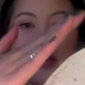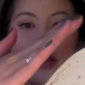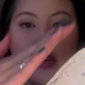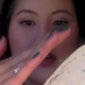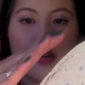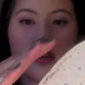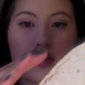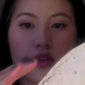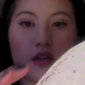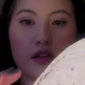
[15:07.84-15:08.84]

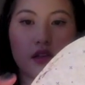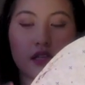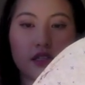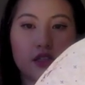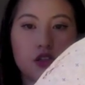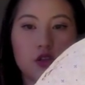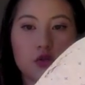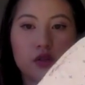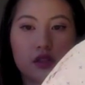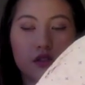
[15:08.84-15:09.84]
the less
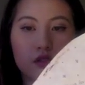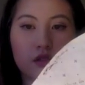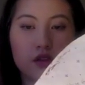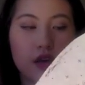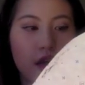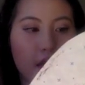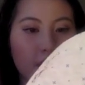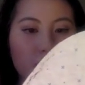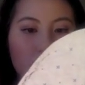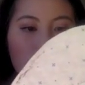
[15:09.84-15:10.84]
acute
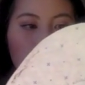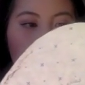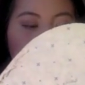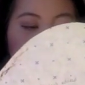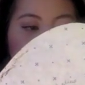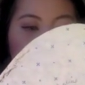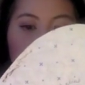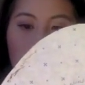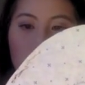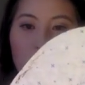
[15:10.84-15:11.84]
angled
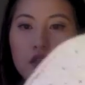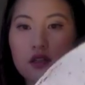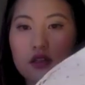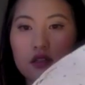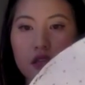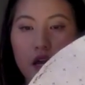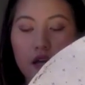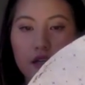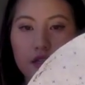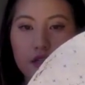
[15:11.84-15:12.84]

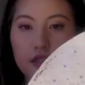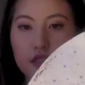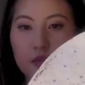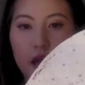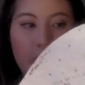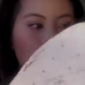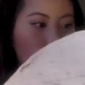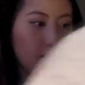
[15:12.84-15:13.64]
side is the back.